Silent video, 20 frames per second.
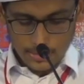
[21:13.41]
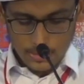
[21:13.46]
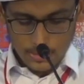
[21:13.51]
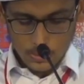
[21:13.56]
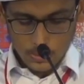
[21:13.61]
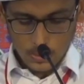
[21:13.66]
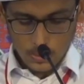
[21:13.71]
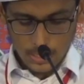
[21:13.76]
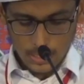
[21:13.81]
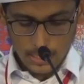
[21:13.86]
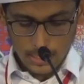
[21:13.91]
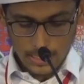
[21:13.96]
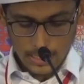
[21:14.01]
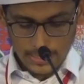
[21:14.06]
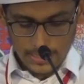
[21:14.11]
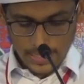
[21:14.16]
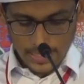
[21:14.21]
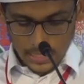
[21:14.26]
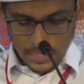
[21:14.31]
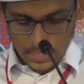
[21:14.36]
Surah
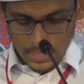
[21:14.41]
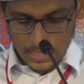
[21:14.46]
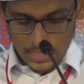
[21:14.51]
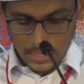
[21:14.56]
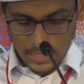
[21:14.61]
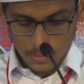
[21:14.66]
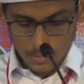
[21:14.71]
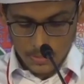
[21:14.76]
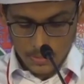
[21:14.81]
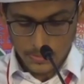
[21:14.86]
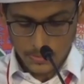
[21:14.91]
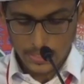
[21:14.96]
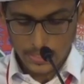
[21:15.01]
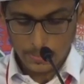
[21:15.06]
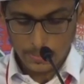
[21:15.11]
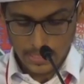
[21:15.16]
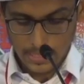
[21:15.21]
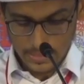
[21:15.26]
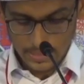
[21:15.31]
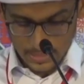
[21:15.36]
Al-Jathiyah also
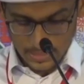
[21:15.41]
named as